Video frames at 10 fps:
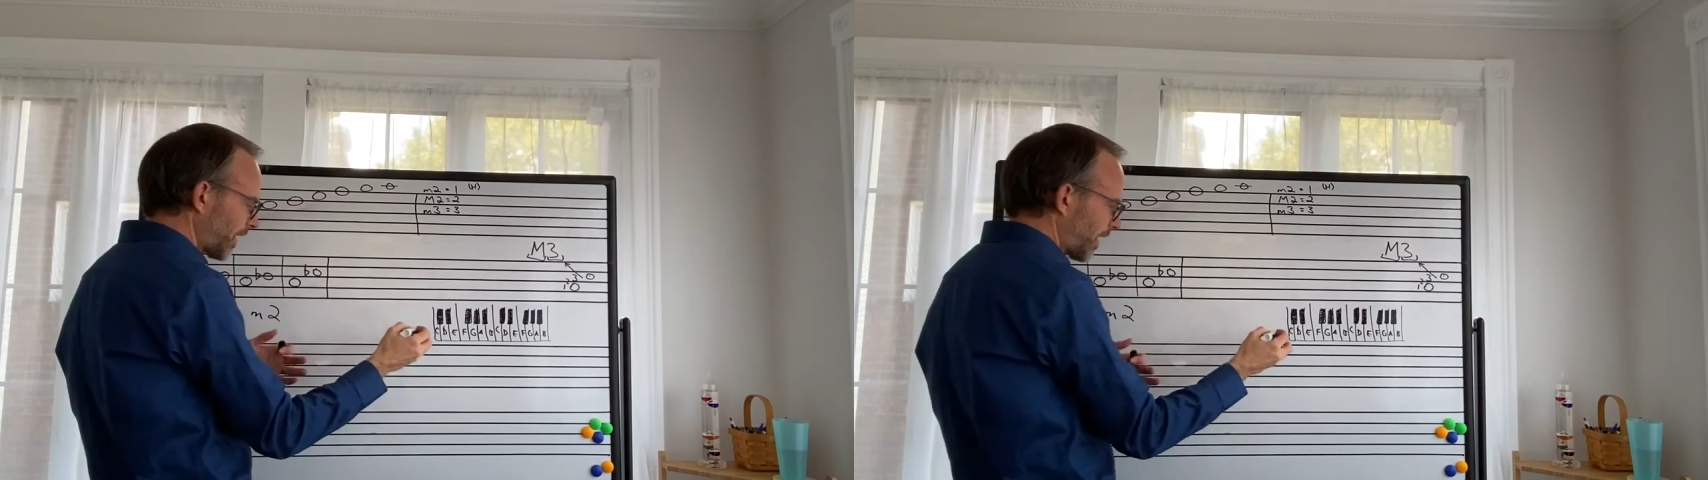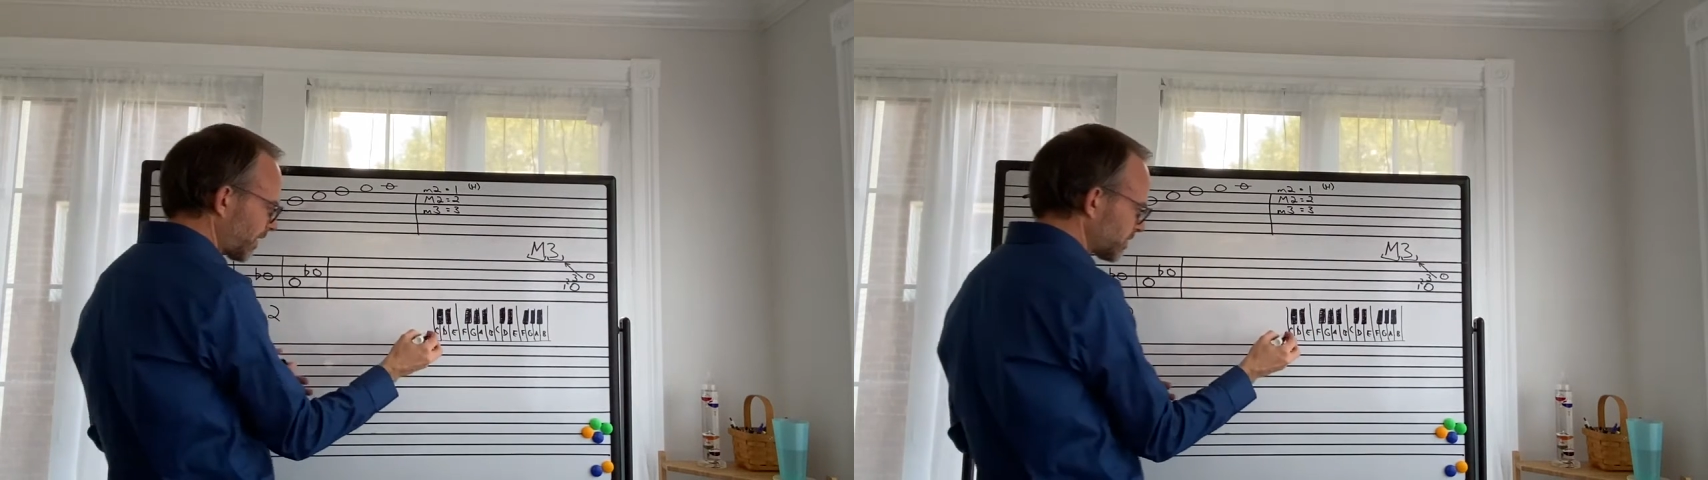
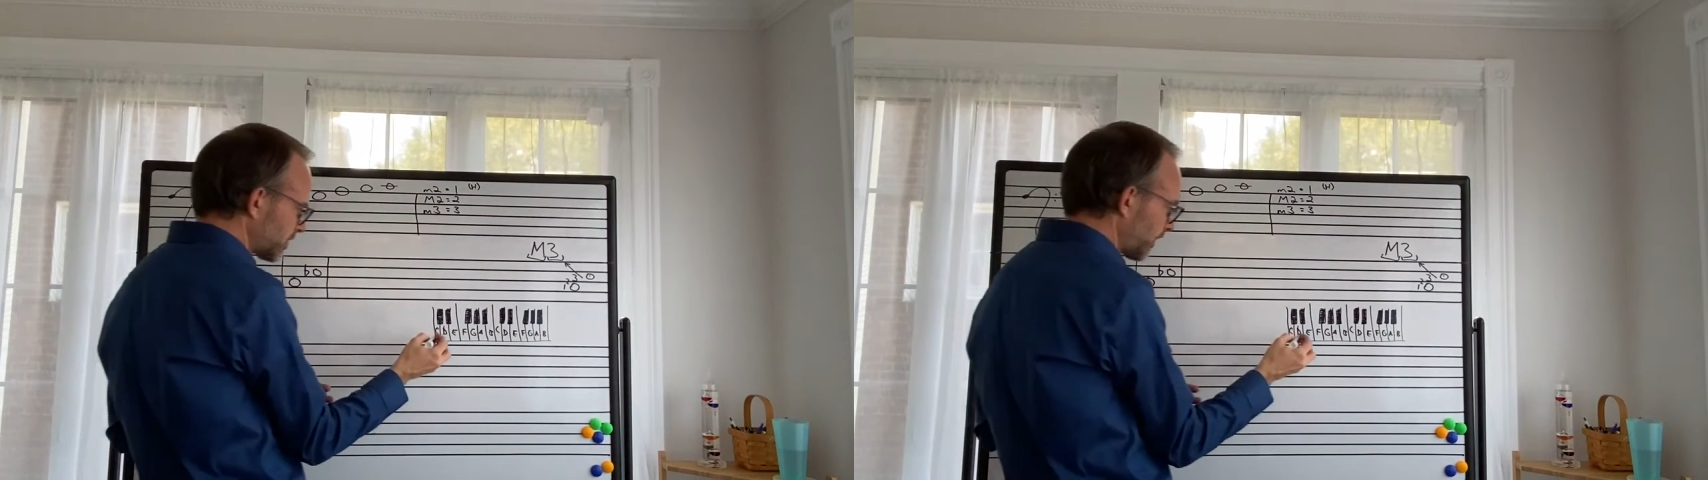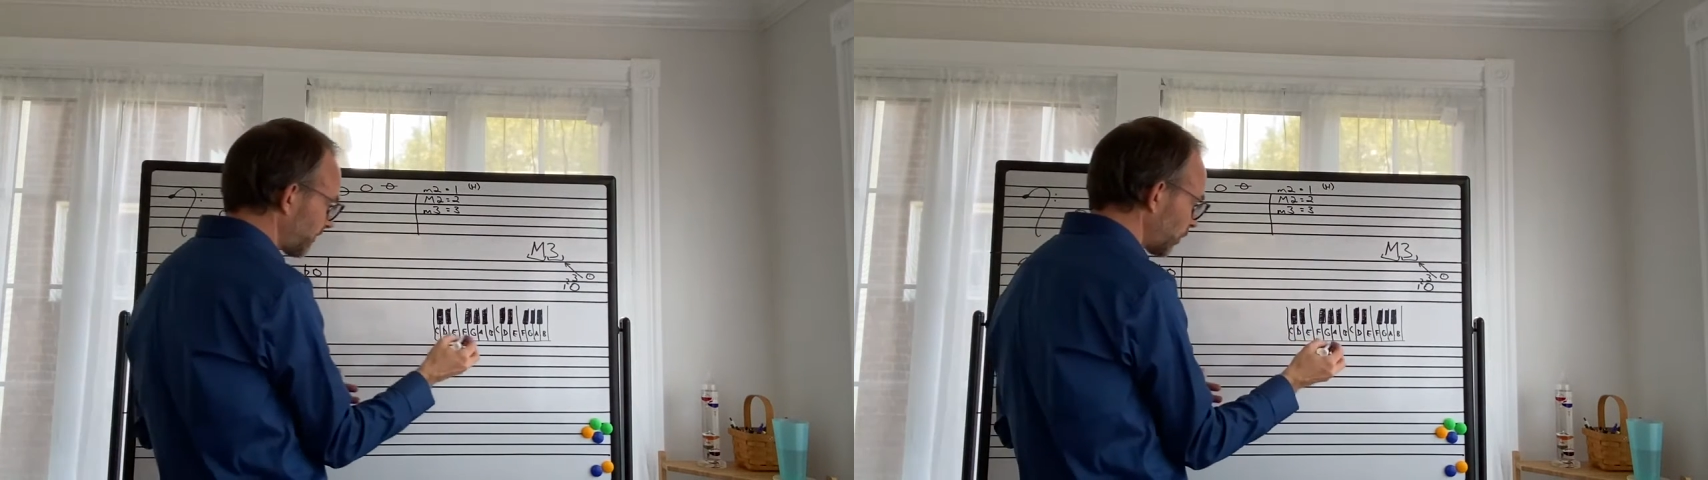has
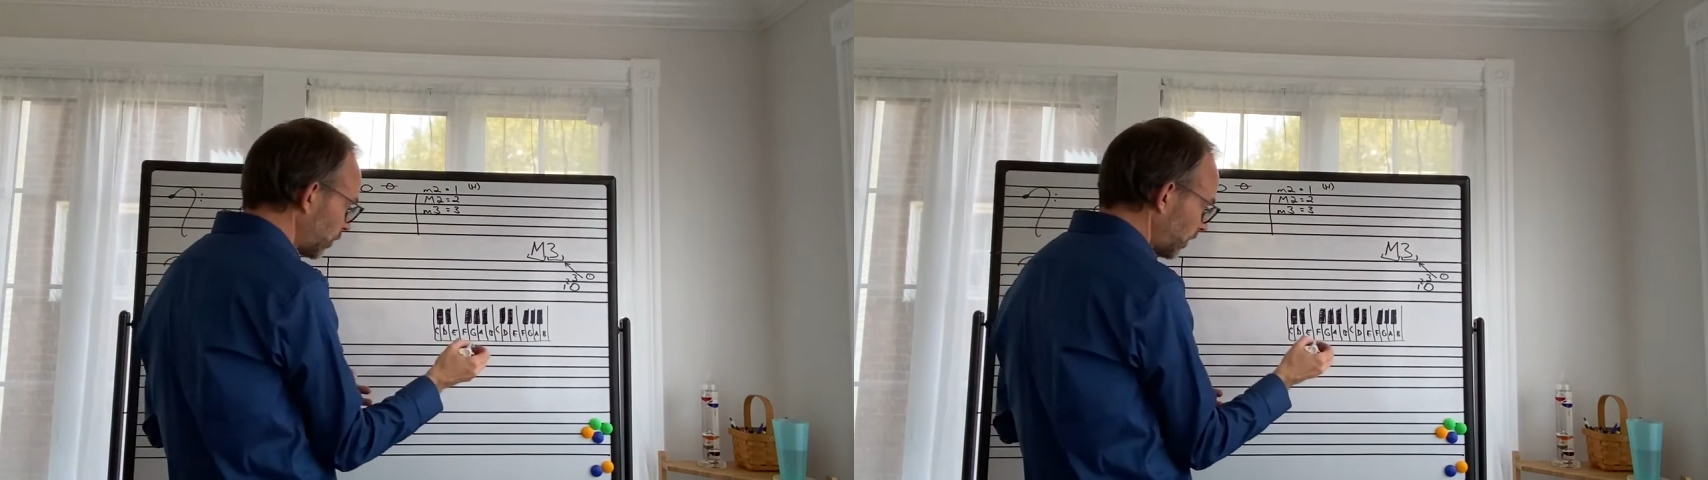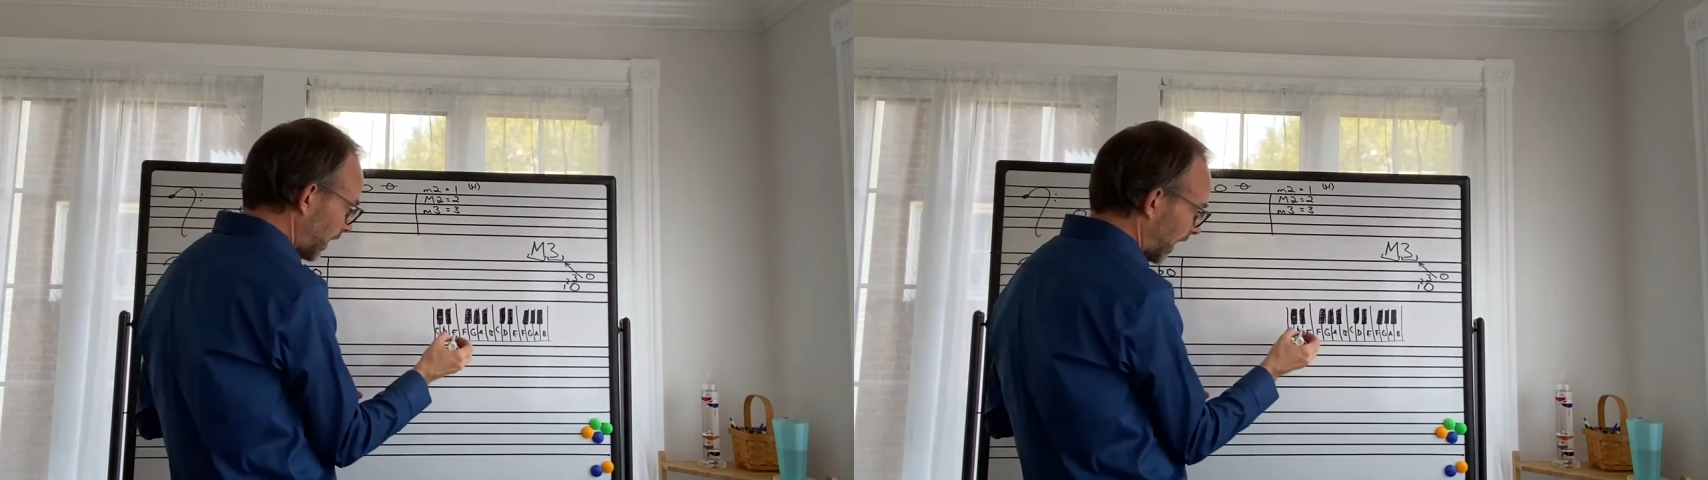
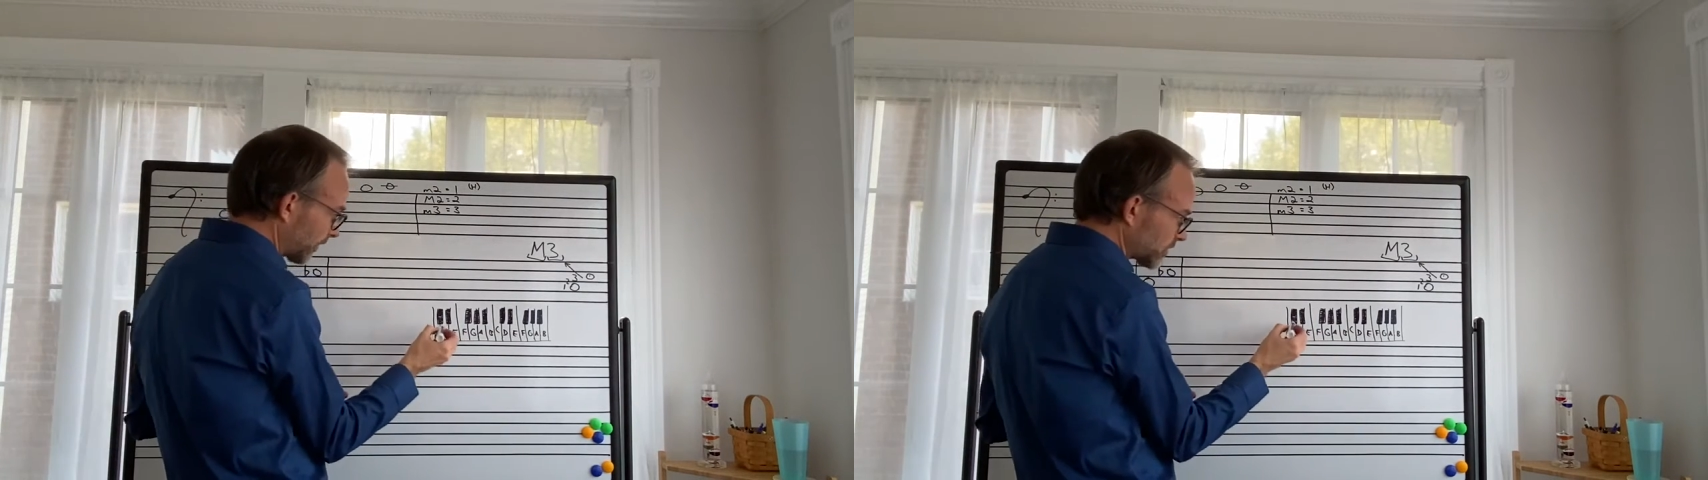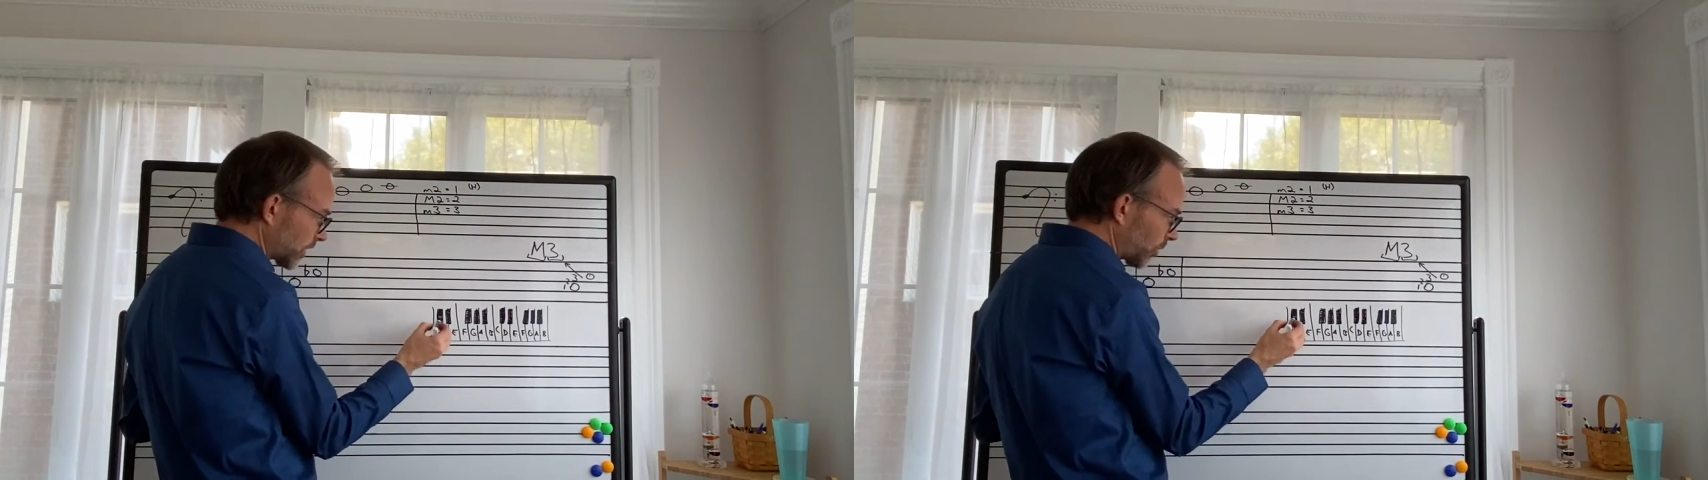4
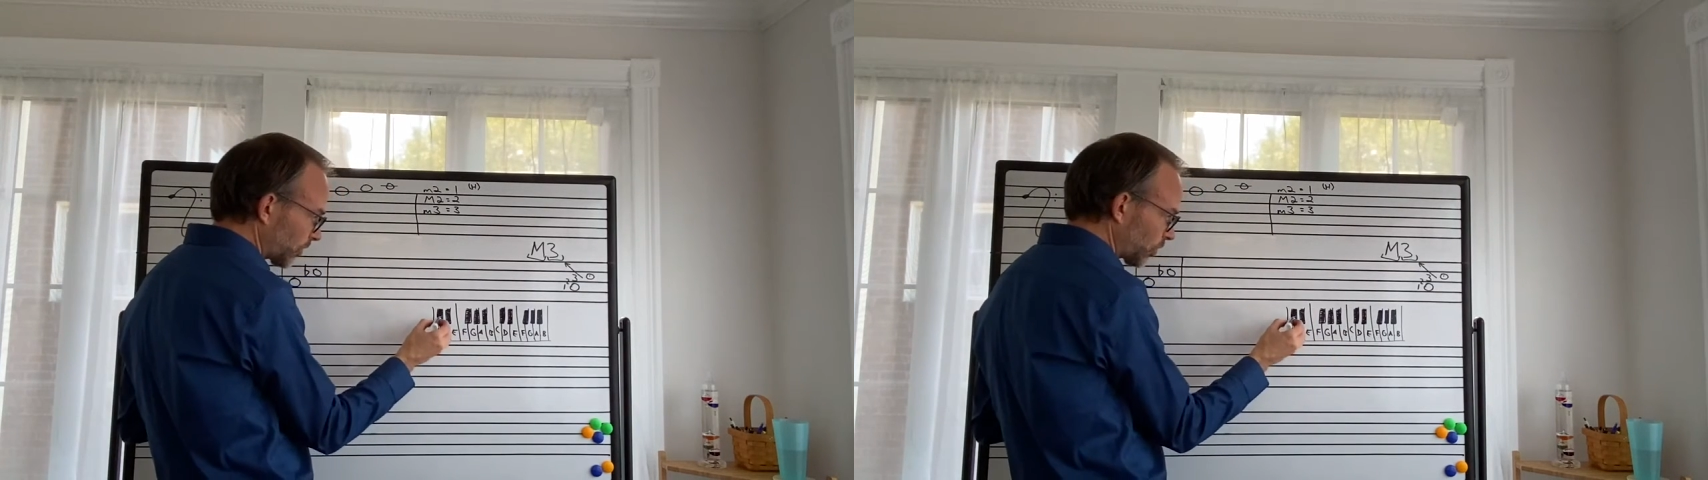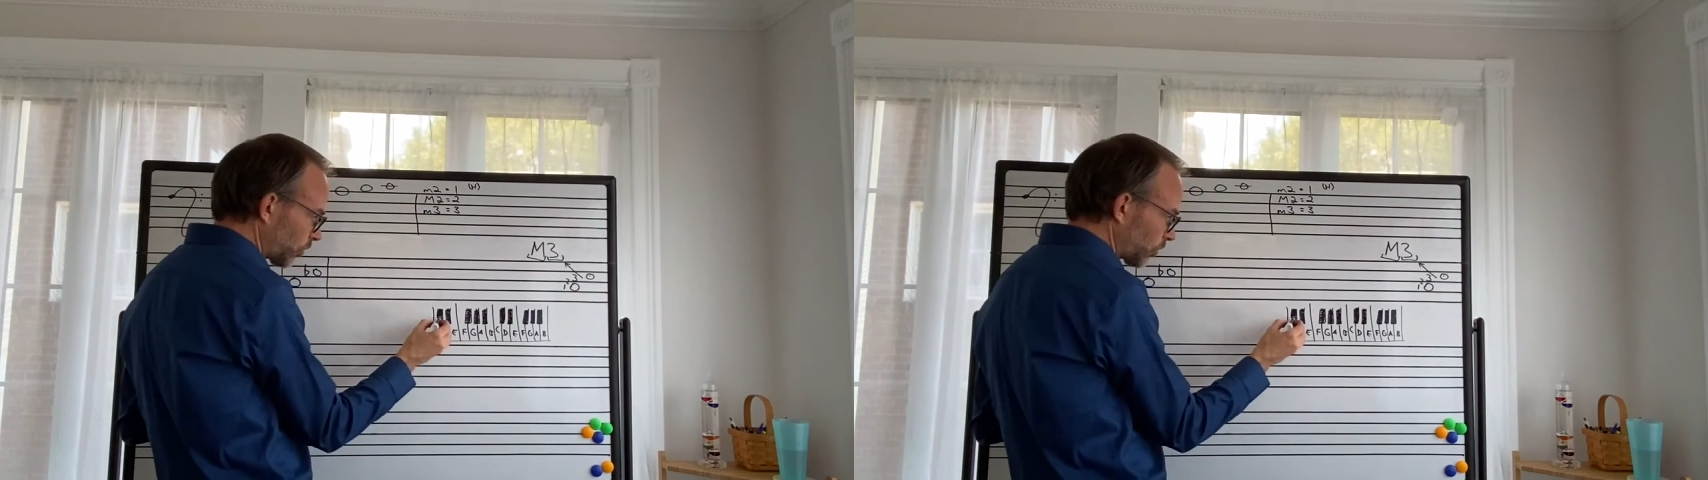half steps?